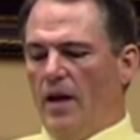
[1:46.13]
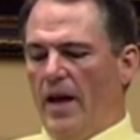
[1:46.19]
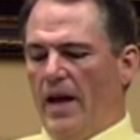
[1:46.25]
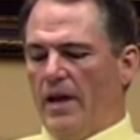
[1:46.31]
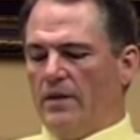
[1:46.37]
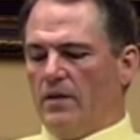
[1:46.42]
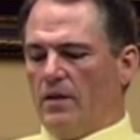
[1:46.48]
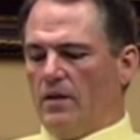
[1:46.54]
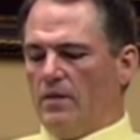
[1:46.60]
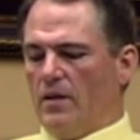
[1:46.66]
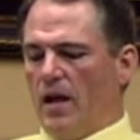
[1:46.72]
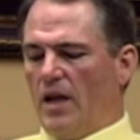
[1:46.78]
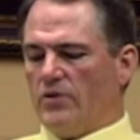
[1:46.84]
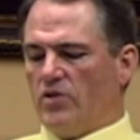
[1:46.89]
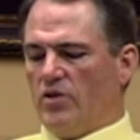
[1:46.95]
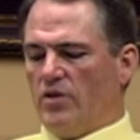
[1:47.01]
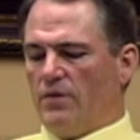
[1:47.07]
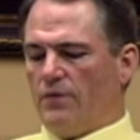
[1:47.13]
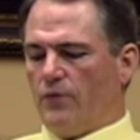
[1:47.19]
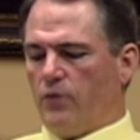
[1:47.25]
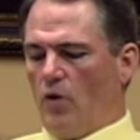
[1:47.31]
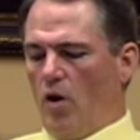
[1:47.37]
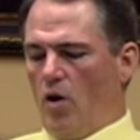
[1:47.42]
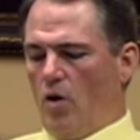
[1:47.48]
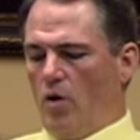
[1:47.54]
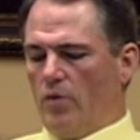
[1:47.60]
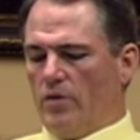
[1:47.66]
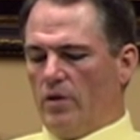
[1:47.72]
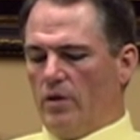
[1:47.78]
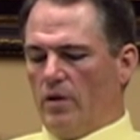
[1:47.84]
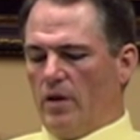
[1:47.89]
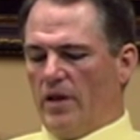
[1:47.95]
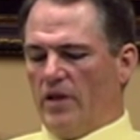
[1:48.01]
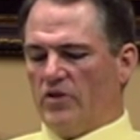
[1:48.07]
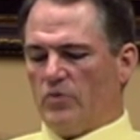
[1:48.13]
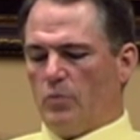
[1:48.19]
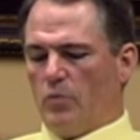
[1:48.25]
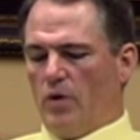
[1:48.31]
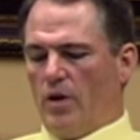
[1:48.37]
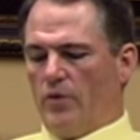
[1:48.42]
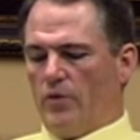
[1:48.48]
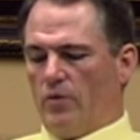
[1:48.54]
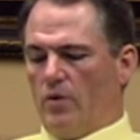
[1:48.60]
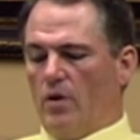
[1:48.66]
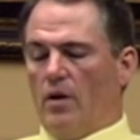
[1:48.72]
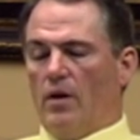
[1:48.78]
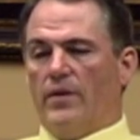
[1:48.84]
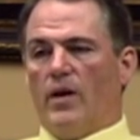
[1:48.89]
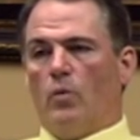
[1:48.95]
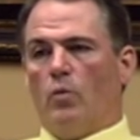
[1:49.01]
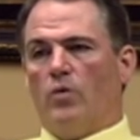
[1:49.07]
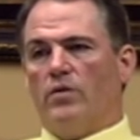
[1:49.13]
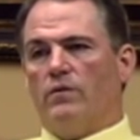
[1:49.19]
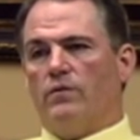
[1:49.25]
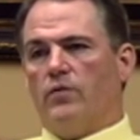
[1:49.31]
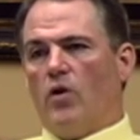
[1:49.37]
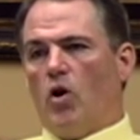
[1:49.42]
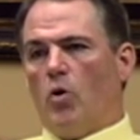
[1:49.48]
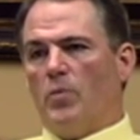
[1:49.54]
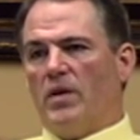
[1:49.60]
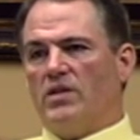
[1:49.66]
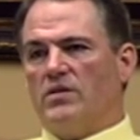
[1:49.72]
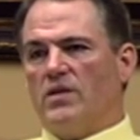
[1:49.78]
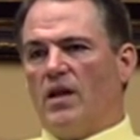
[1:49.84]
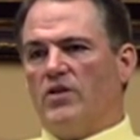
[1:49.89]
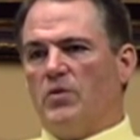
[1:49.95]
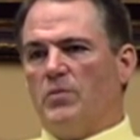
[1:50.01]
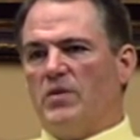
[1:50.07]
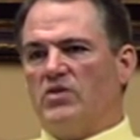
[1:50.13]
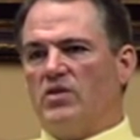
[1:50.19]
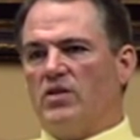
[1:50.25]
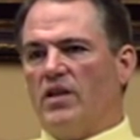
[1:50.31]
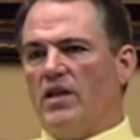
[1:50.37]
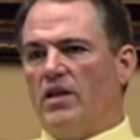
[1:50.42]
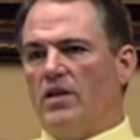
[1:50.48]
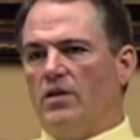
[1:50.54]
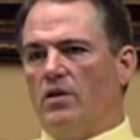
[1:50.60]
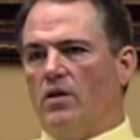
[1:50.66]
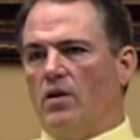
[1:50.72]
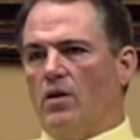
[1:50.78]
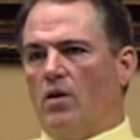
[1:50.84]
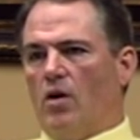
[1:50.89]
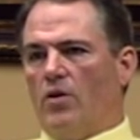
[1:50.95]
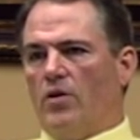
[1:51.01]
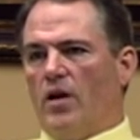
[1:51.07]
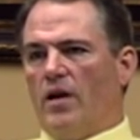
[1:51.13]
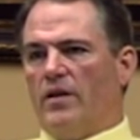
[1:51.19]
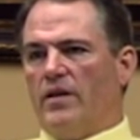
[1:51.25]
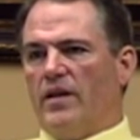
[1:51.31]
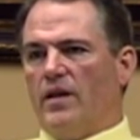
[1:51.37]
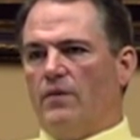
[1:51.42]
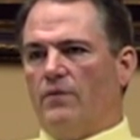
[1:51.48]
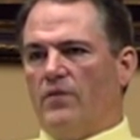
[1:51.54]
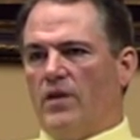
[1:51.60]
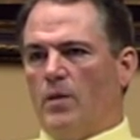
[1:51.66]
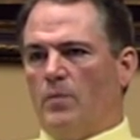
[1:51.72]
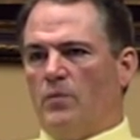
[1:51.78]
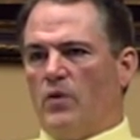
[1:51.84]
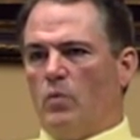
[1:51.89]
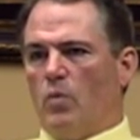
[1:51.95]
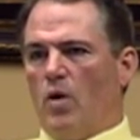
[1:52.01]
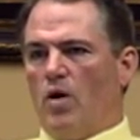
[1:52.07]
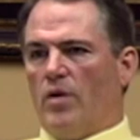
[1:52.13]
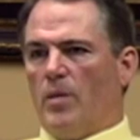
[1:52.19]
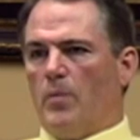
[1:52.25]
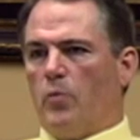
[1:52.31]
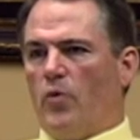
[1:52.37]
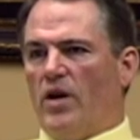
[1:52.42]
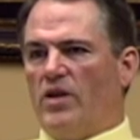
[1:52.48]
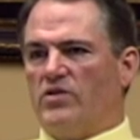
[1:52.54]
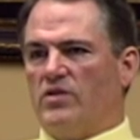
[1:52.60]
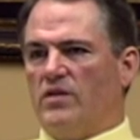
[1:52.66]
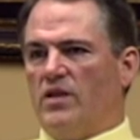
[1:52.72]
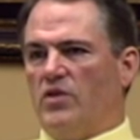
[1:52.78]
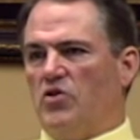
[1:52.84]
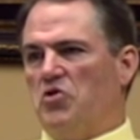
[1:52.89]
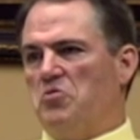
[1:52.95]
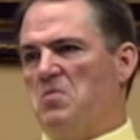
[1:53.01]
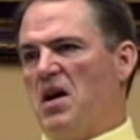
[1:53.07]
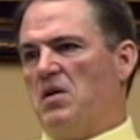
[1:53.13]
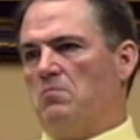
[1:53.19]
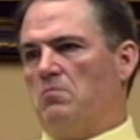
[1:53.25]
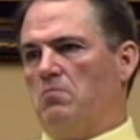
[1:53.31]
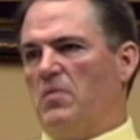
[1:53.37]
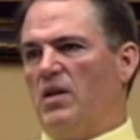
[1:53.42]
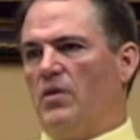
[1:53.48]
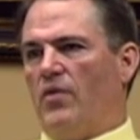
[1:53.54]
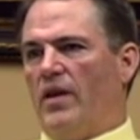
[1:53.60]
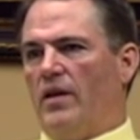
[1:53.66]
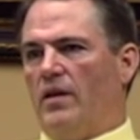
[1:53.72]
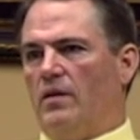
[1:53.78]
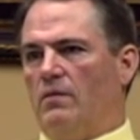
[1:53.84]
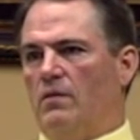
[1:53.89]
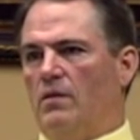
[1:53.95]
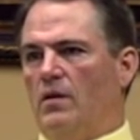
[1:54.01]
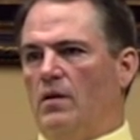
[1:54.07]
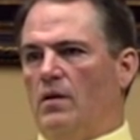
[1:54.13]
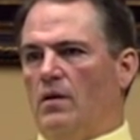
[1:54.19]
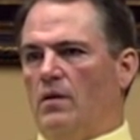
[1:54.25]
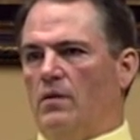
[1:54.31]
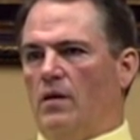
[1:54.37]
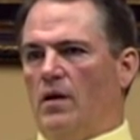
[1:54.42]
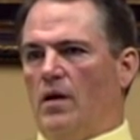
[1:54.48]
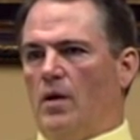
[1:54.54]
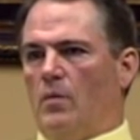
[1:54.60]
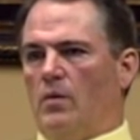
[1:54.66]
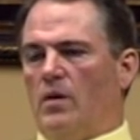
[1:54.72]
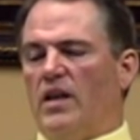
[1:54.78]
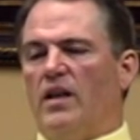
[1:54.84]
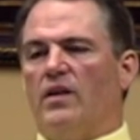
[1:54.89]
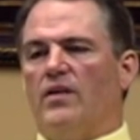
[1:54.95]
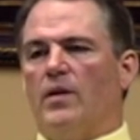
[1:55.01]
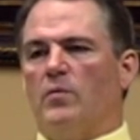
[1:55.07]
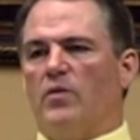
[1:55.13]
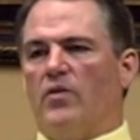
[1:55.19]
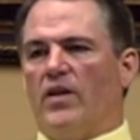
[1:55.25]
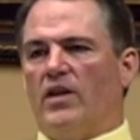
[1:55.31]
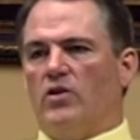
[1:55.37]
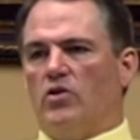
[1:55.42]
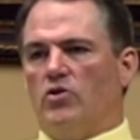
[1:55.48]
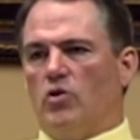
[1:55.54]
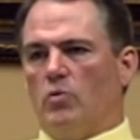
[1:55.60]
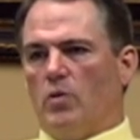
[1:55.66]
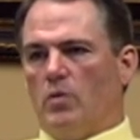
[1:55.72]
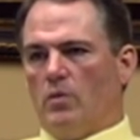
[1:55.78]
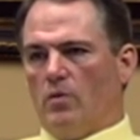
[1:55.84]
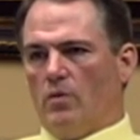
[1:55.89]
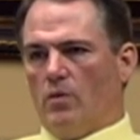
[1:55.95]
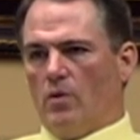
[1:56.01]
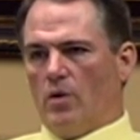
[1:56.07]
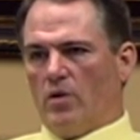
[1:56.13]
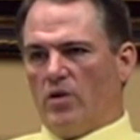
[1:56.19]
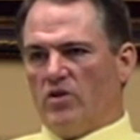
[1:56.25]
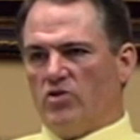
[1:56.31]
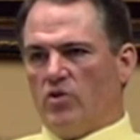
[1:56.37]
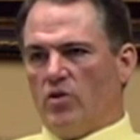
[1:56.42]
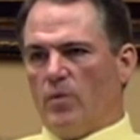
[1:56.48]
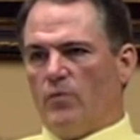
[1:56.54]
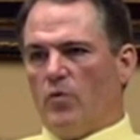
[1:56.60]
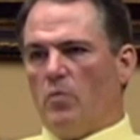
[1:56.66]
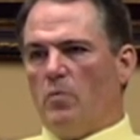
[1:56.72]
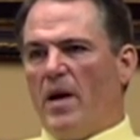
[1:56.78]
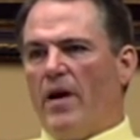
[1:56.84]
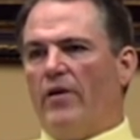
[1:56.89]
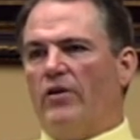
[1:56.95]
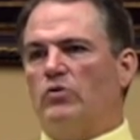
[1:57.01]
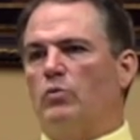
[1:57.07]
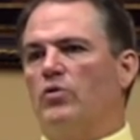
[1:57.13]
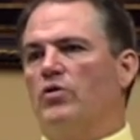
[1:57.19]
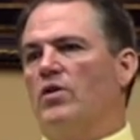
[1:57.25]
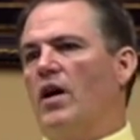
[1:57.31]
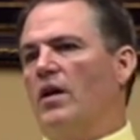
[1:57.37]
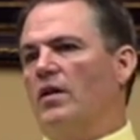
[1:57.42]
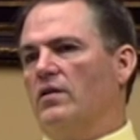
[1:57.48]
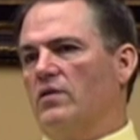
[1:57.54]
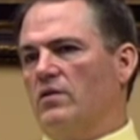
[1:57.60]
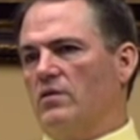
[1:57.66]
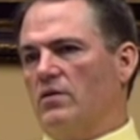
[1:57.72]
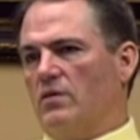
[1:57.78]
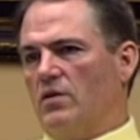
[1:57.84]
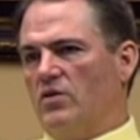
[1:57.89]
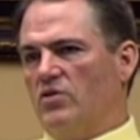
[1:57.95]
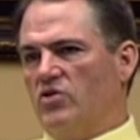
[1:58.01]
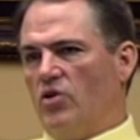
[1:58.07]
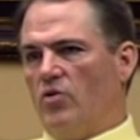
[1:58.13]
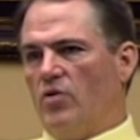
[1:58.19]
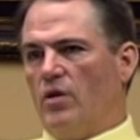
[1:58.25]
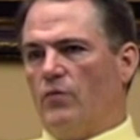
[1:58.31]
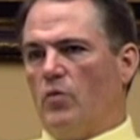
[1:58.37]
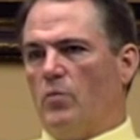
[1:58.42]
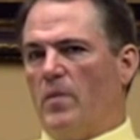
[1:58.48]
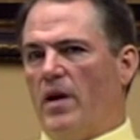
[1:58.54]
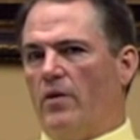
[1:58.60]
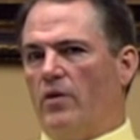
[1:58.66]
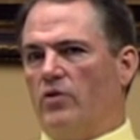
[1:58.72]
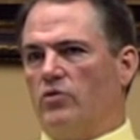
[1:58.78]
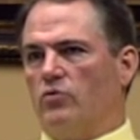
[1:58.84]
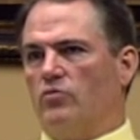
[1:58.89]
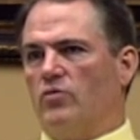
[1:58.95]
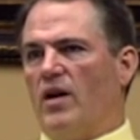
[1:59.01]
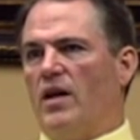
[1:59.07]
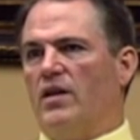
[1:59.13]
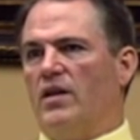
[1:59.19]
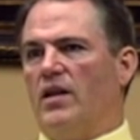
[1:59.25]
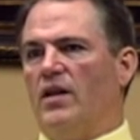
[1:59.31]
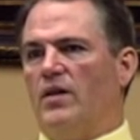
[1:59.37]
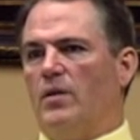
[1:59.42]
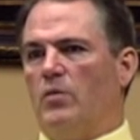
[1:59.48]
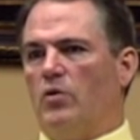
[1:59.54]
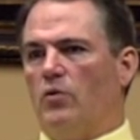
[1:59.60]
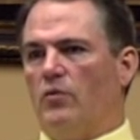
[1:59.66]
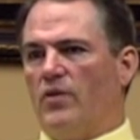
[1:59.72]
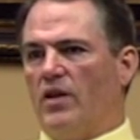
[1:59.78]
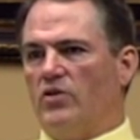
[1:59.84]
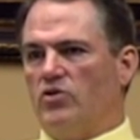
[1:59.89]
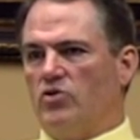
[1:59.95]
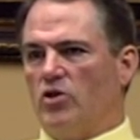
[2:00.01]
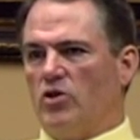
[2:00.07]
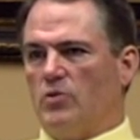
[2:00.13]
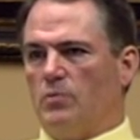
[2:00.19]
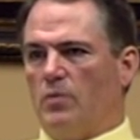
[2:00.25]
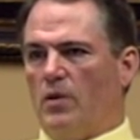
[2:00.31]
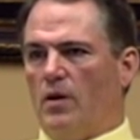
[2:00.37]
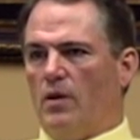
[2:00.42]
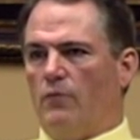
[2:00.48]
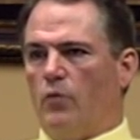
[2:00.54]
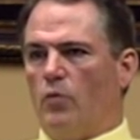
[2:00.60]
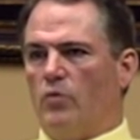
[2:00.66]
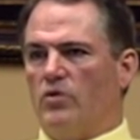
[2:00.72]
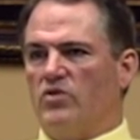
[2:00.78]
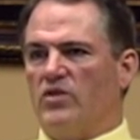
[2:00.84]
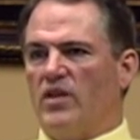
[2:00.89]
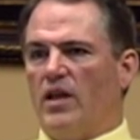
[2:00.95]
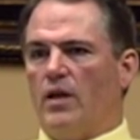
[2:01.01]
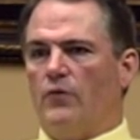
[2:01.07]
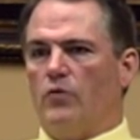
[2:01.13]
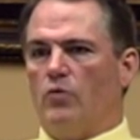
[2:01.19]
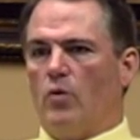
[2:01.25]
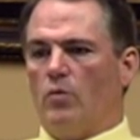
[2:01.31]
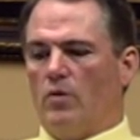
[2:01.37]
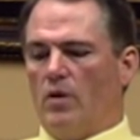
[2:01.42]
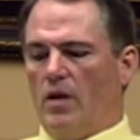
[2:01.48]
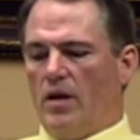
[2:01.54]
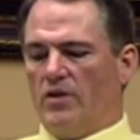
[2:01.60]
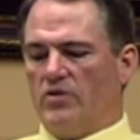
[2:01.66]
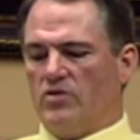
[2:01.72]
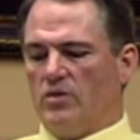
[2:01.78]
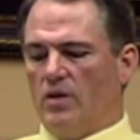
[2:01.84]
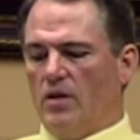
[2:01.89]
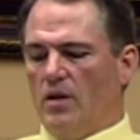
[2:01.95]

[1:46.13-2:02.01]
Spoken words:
And not to defraud his brother. That word defraud means not to mislead, or not to give them the wrong impression that you might be thinking, leading them to think that you would consider them for marriage when you're not considering them for marriage, or trying to get them to do things just for the sake of your own lust.